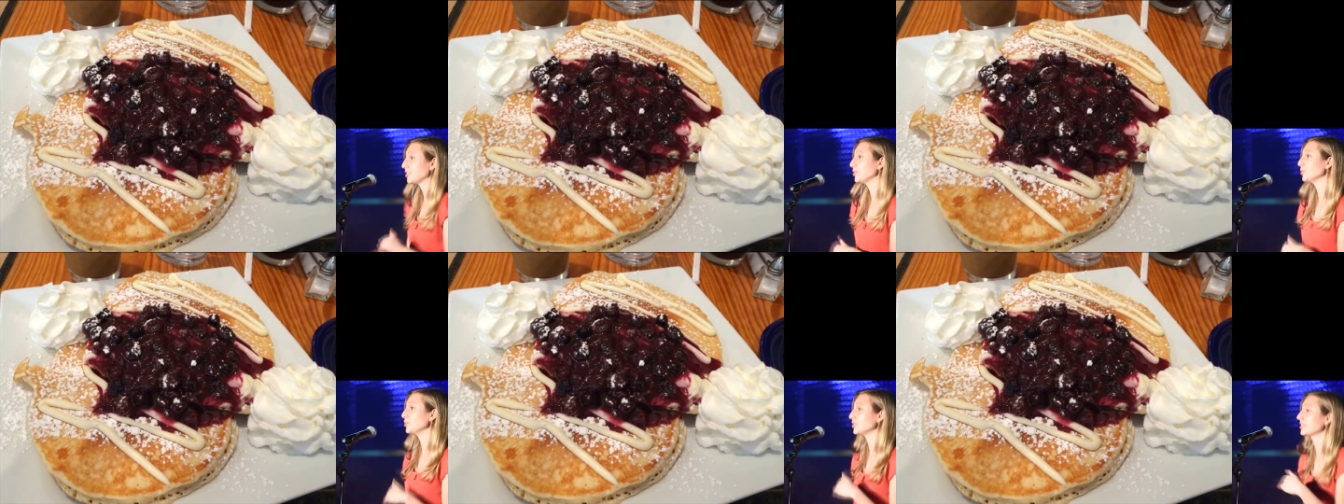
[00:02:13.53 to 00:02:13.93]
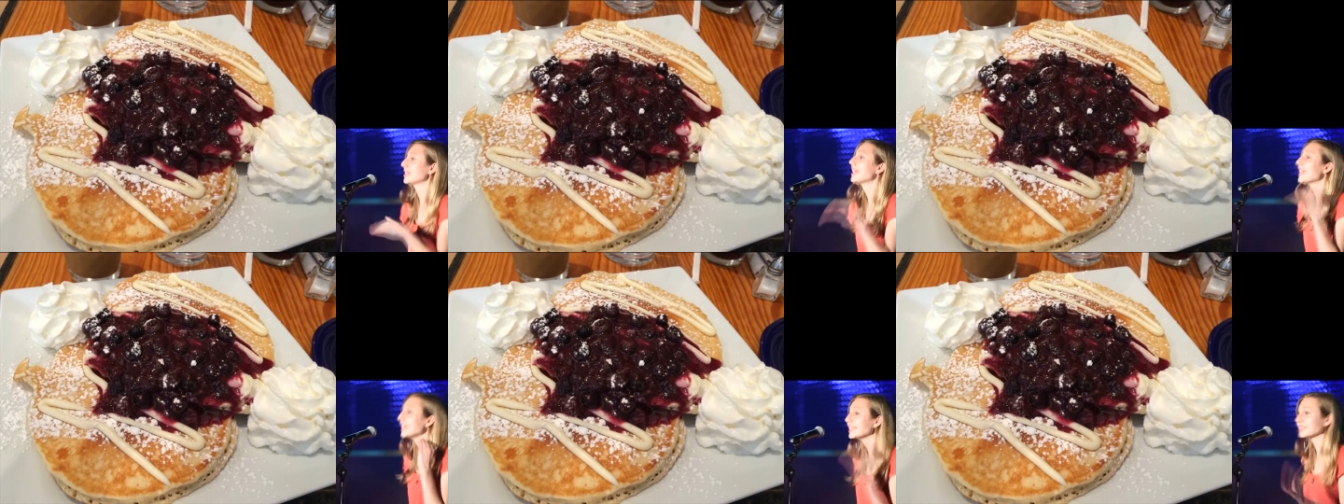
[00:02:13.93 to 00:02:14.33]
used,
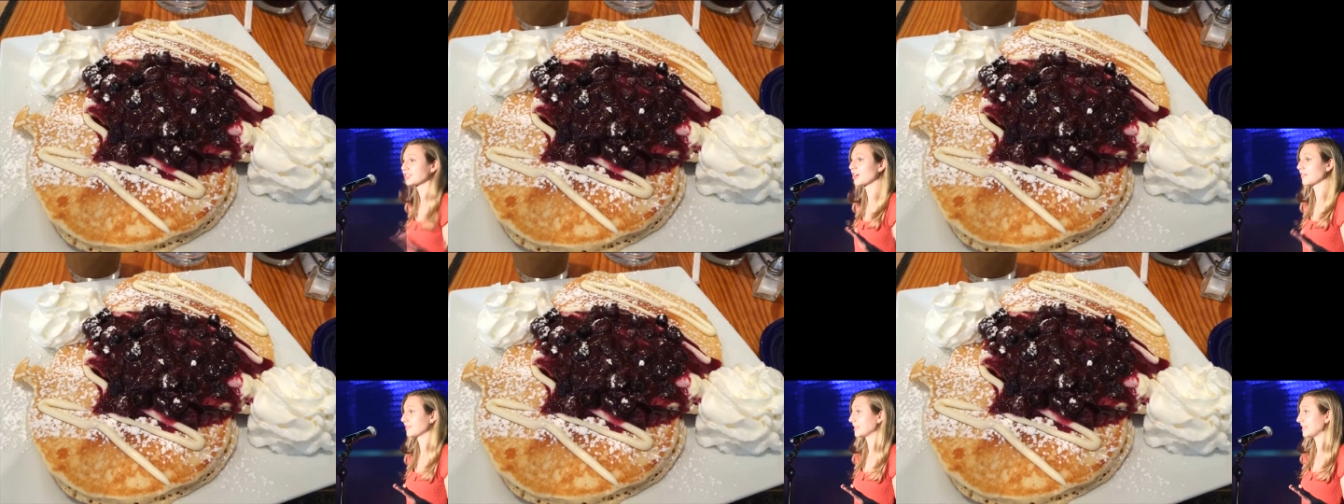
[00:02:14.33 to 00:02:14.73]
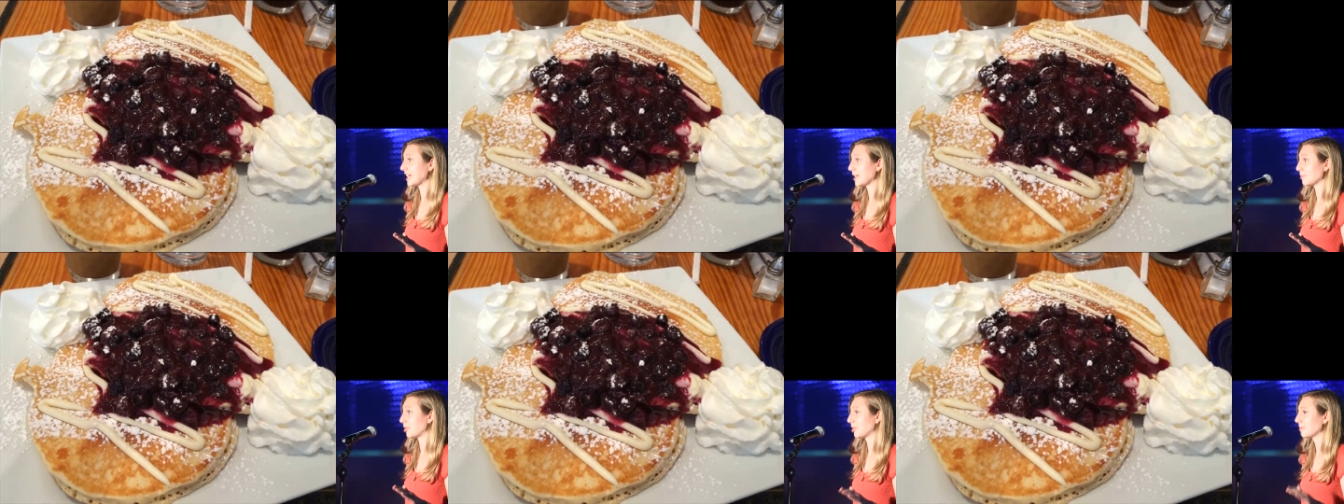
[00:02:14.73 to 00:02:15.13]
it's off the
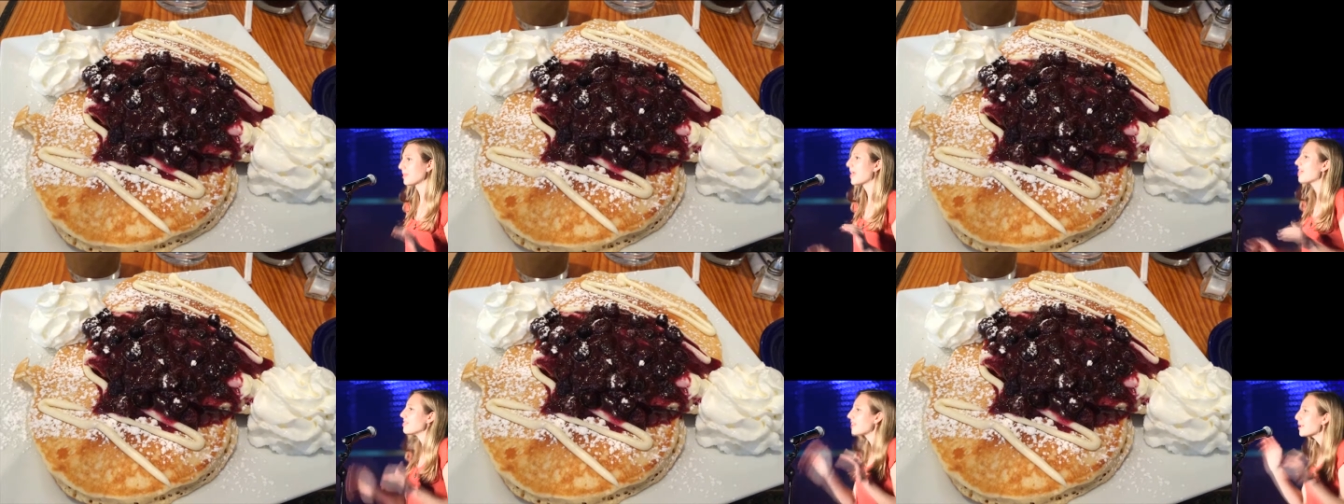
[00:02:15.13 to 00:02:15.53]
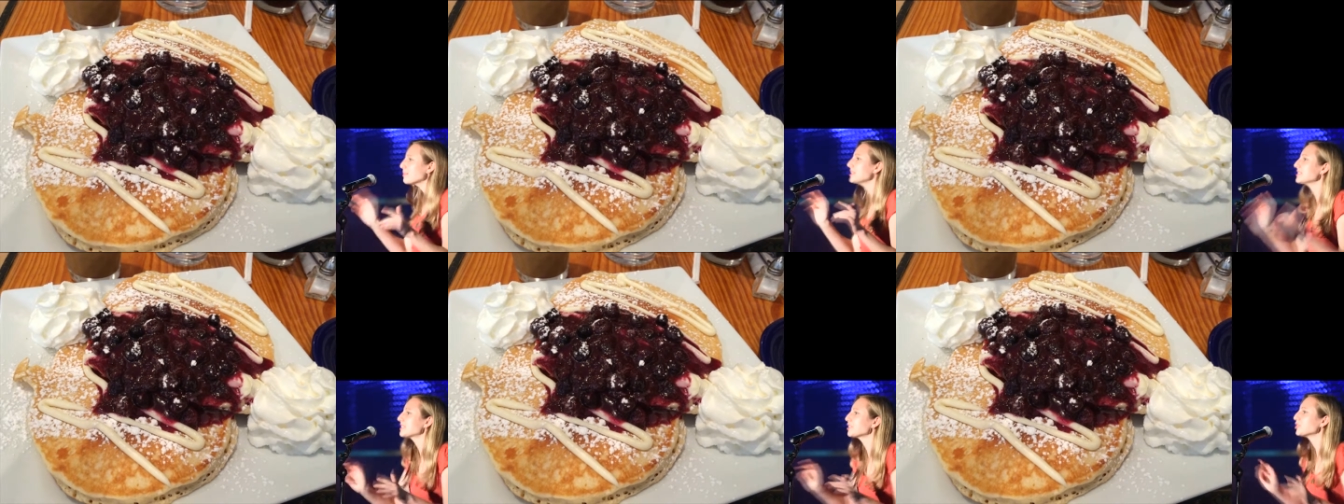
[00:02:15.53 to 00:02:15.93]
table. That
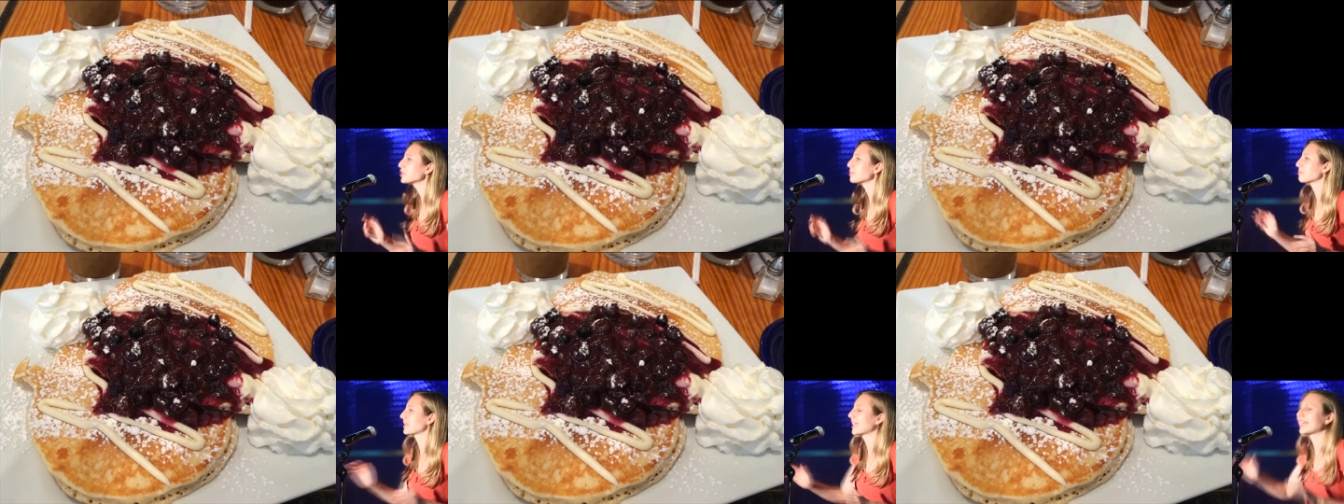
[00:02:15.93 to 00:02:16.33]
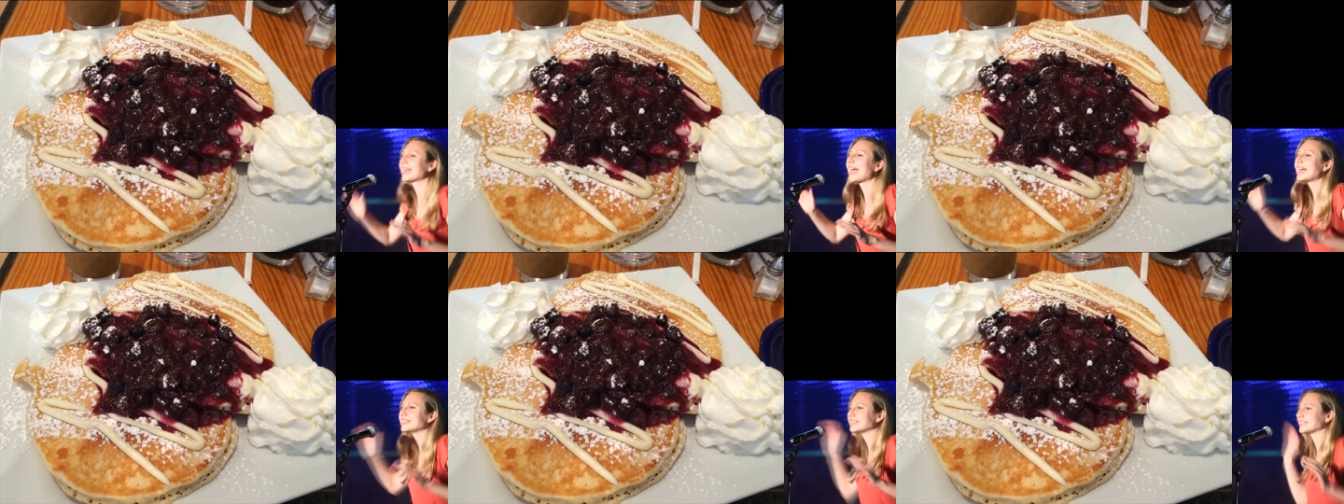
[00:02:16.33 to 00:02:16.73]
means that you can plan
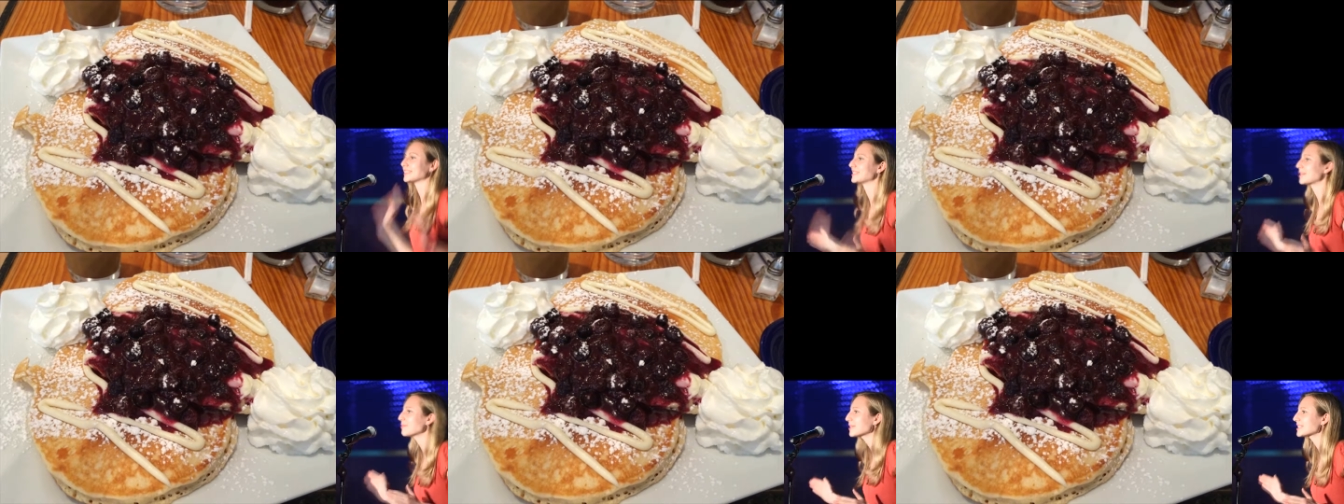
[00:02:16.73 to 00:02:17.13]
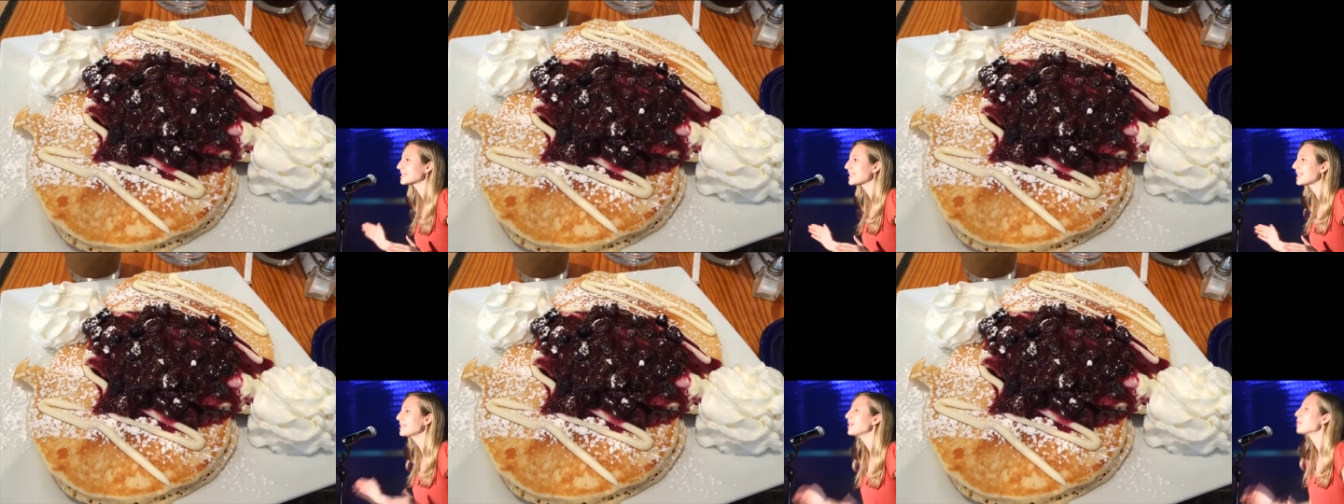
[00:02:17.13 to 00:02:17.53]
ahead to some
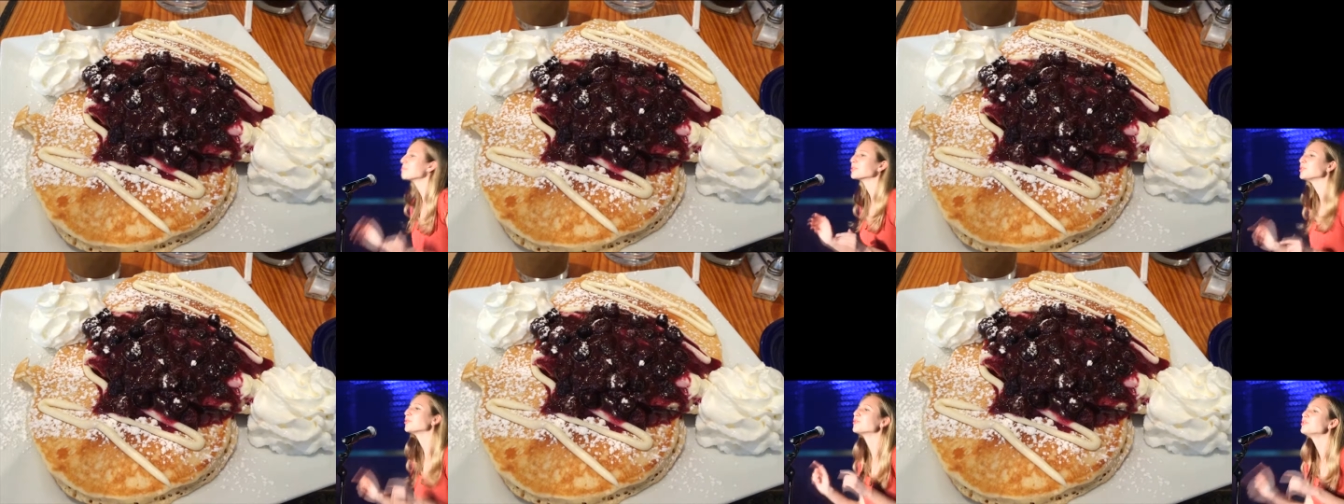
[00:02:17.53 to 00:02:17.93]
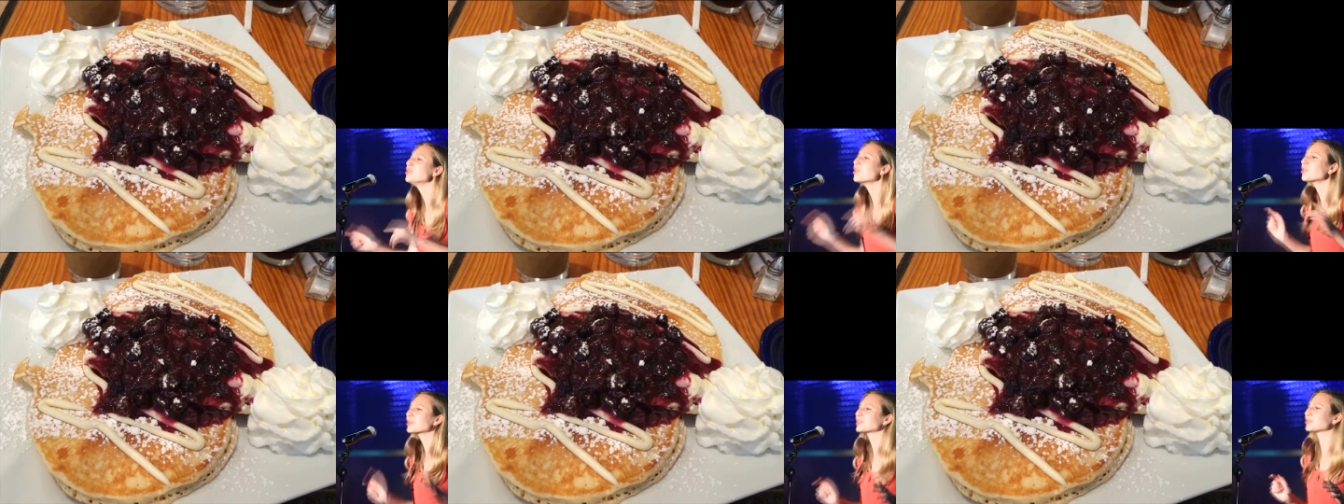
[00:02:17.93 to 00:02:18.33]
extent, but you have
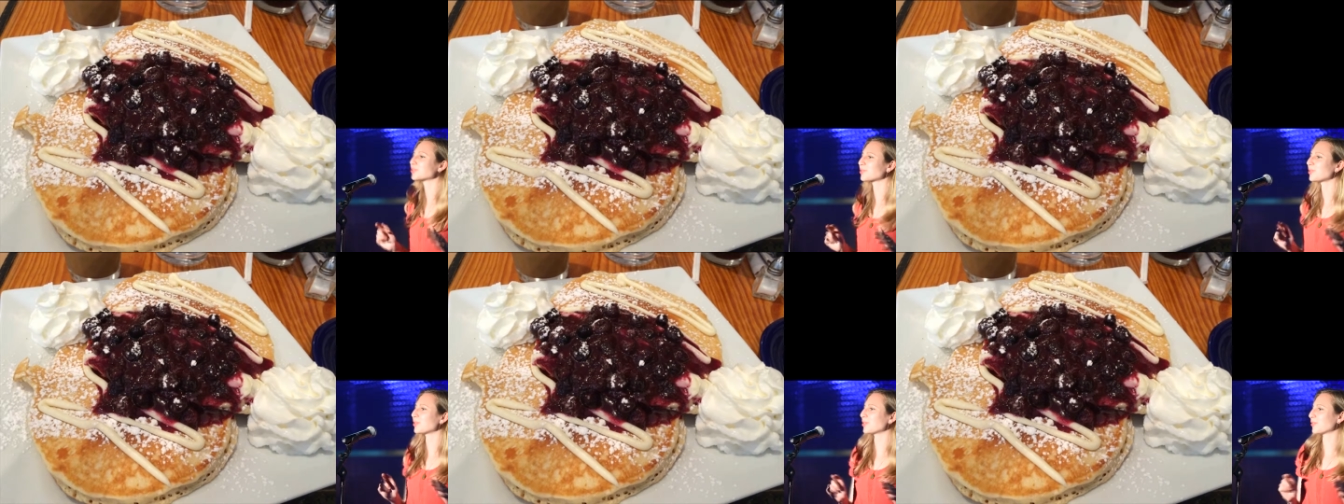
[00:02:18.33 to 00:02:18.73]
no control